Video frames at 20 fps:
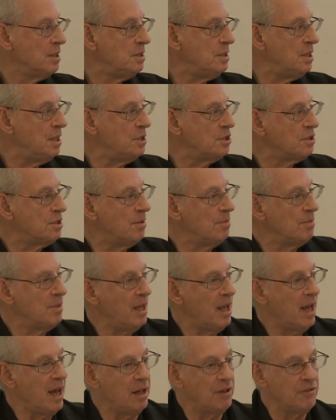teach them
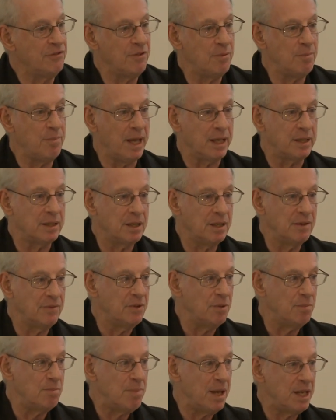the alphabet, give
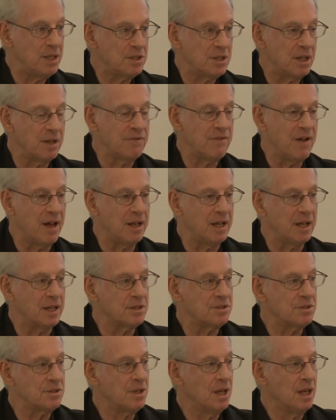them basic
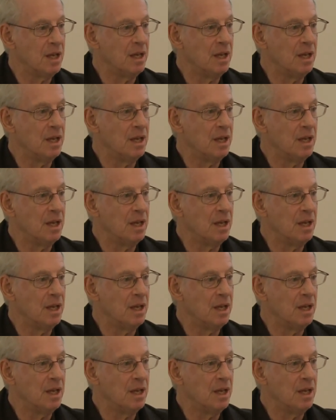phonics.